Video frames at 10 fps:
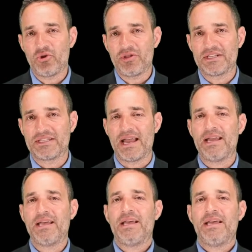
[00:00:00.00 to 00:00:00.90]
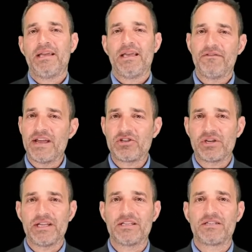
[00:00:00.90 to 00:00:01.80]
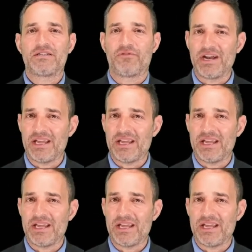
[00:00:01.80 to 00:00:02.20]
The truth is that innovation is